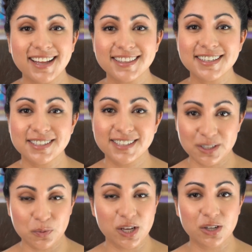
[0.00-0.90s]
In this
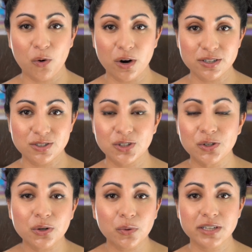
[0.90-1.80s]
6-week course,
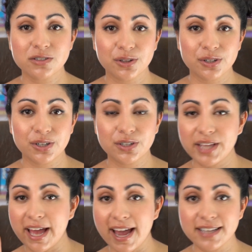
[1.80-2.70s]
you're going to learn
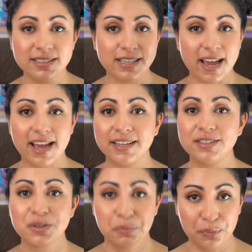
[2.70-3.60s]
the
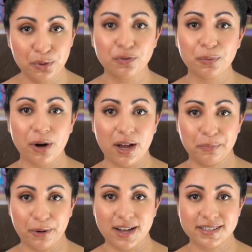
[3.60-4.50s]
end-to-end Move
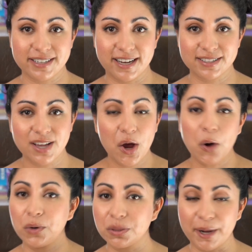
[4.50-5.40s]
Abroad process
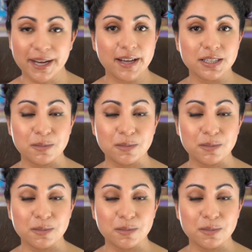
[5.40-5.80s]
with my